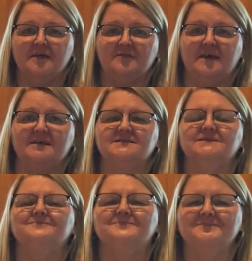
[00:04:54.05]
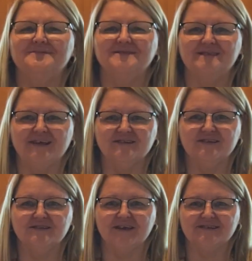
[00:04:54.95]
Thanks. See you till
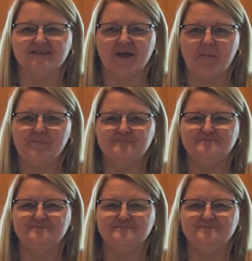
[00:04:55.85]
next time.